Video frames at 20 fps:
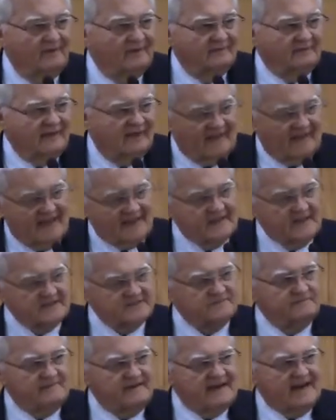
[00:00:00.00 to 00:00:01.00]
Now that
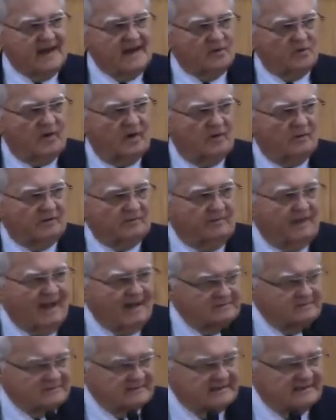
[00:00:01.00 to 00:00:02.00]
doesn't mean I don't care what the
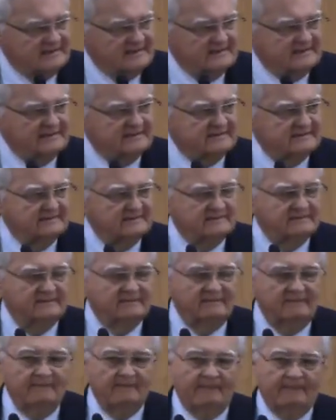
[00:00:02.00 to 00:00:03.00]
Bible says.
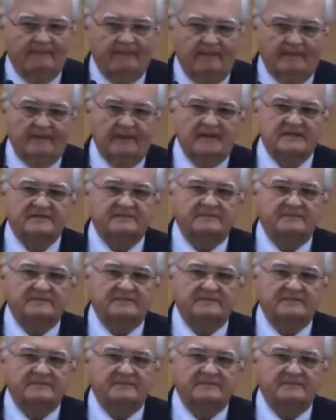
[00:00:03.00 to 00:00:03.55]
It doesn't